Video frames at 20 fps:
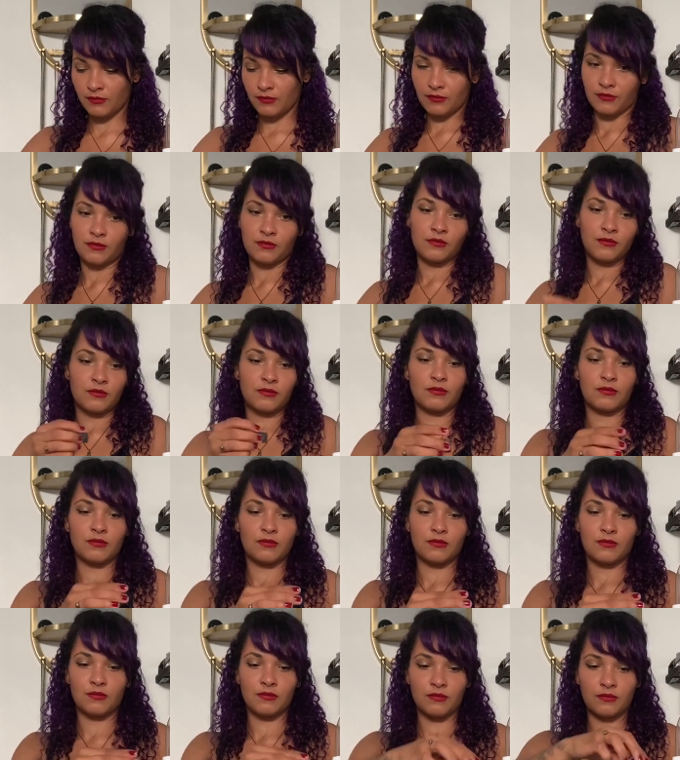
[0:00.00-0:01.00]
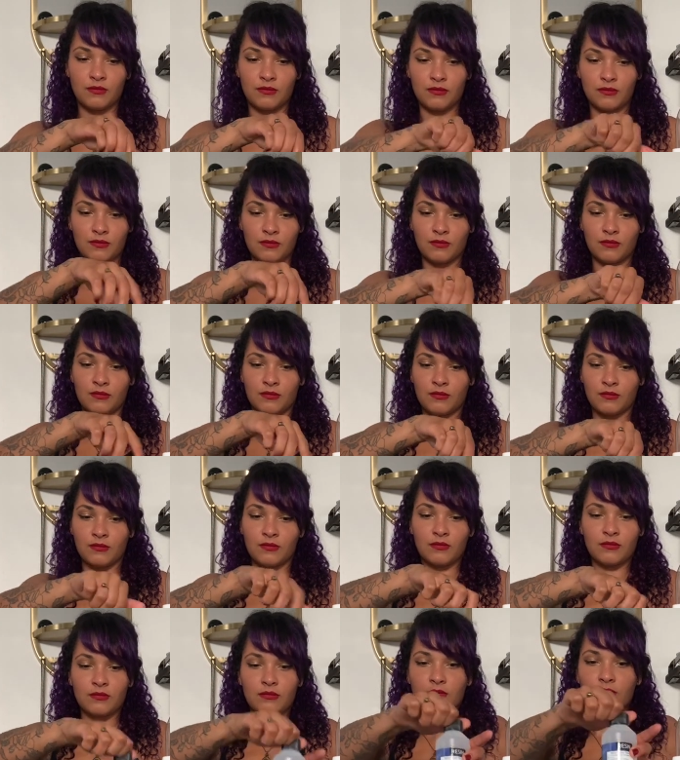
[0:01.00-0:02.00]

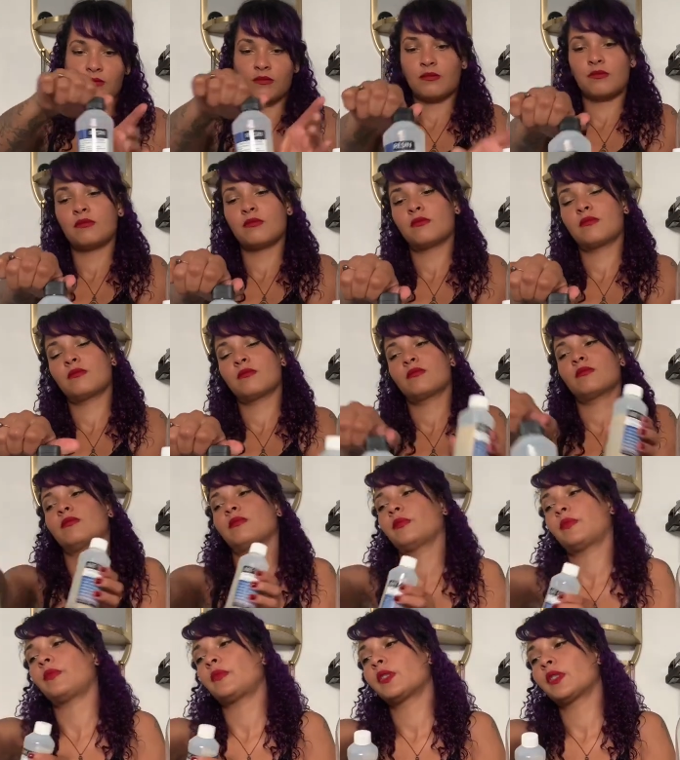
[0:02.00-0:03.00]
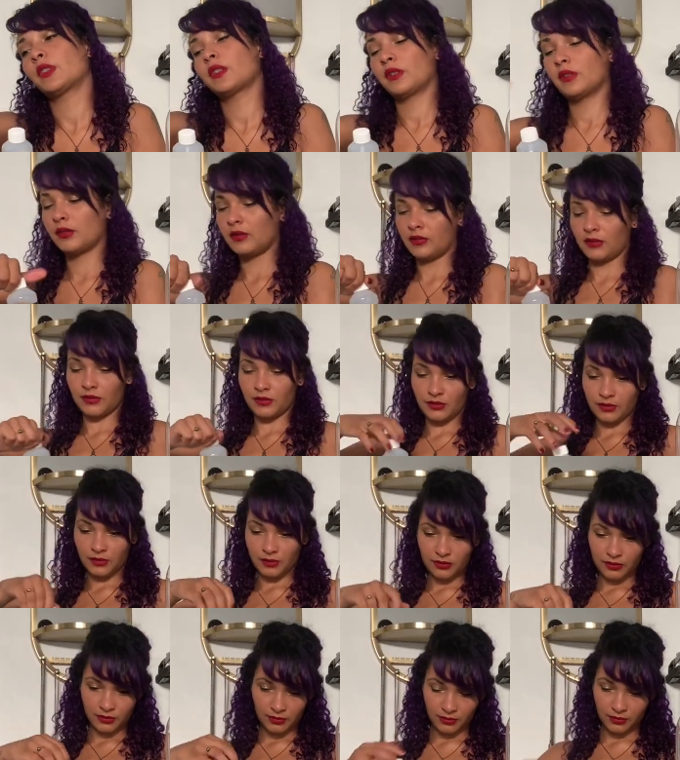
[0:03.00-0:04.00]

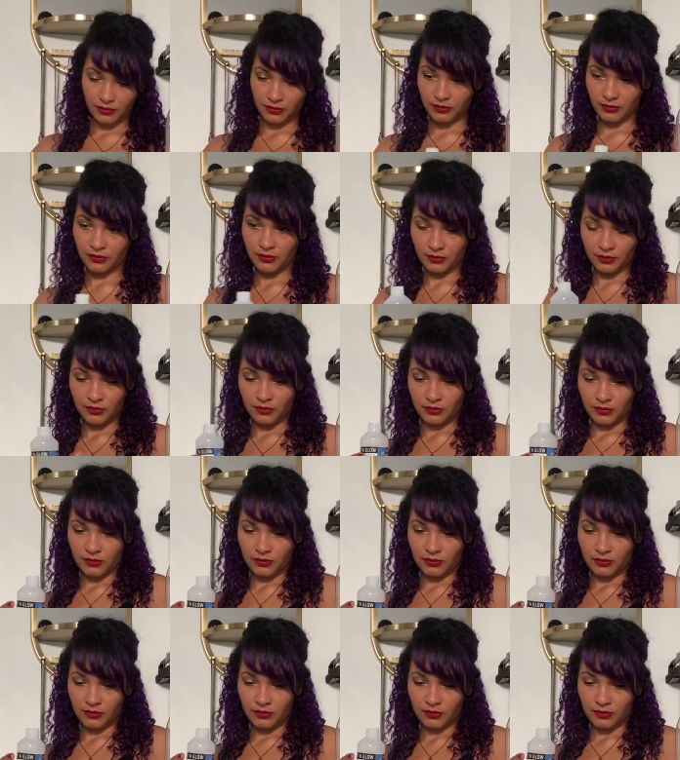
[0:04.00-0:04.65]
No one is speaking in this clip.